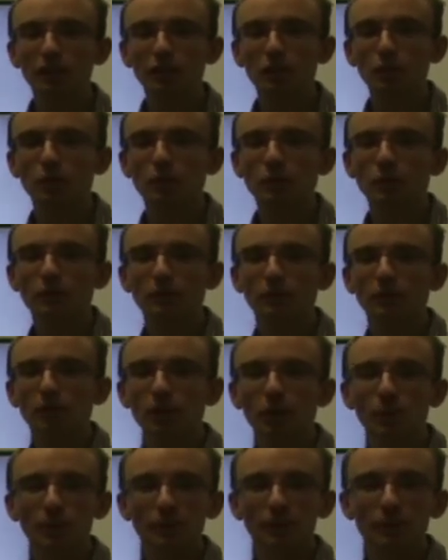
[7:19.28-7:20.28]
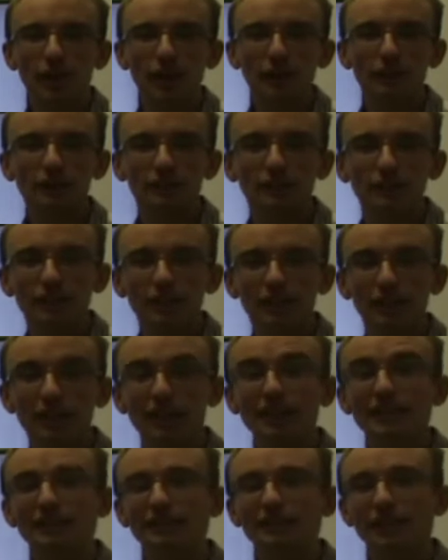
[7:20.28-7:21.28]
you will normally find
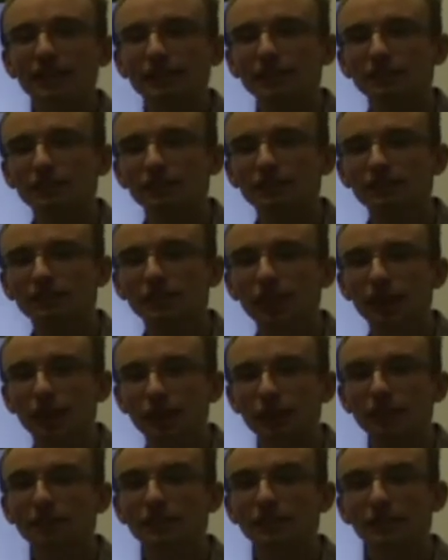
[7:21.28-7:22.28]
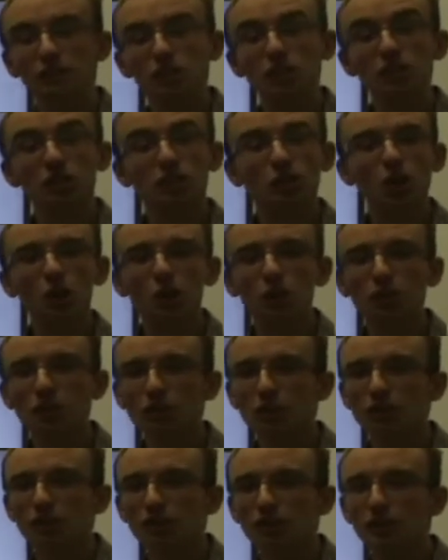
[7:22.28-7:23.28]
indexes that finish in
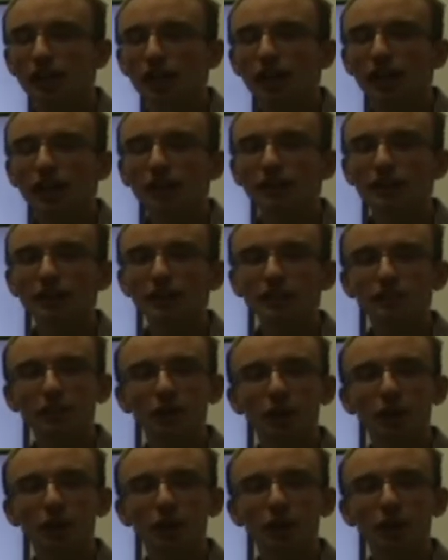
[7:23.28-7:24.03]
.onion. These